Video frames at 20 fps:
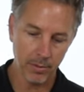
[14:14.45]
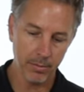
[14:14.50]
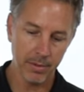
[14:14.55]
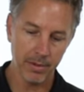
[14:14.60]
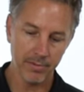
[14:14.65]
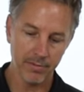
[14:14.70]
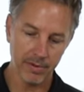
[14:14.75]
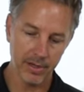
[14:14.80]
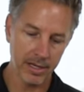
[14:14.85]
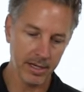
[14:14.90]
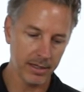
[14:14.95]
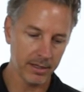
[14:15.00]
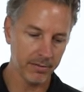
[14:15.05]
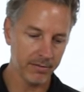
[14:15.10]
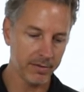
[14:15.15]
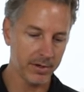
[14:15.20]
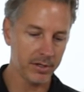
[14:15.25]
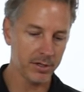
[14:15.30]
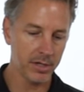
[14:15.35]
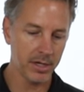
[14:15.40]
we'll be feeding the
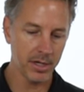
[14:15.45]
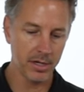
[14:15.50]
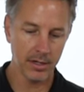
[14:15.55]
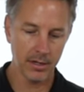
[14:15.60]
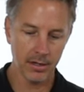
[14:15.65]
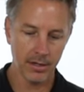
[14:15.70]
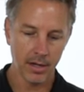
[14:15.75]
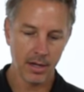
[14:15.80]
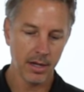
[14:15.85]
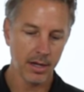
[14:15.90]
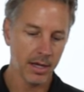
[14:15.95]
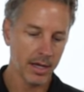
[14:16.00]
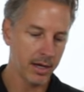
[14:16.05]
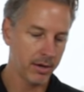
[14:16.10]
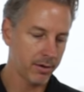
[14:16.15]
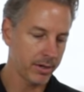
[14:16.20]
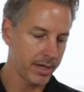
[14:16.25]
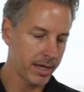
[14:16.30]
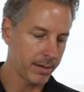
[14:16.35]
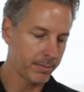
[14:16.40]
fish here,
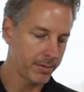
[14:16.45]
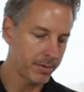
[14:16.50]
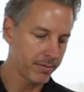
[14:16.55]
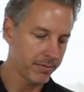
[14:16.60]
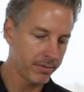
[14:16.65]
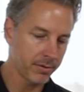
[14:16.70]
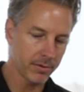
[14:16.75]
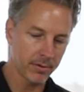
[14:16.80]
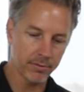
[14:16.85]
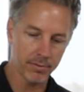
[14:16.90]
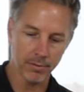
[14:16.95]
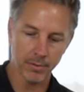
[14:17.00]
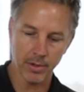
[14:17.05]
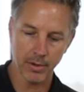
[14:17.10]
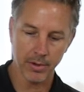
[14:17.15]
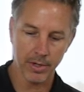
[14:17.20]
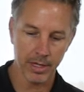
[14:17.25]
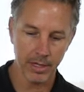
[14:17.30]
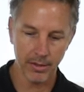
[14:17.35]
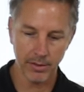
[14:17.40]
and it'll keep the food from
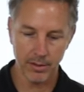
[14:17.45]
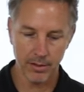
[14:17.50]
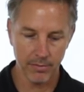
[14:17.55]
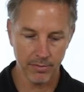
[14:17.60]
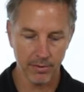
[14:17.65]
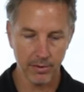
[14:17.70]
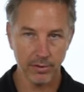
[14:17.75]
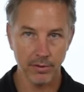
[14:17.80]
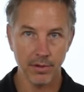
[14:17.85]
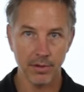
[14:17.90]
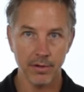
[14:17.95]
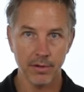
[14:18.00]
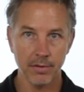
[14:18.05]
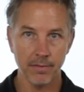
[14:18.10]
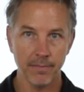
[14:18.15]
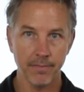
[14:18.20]
going into the filter.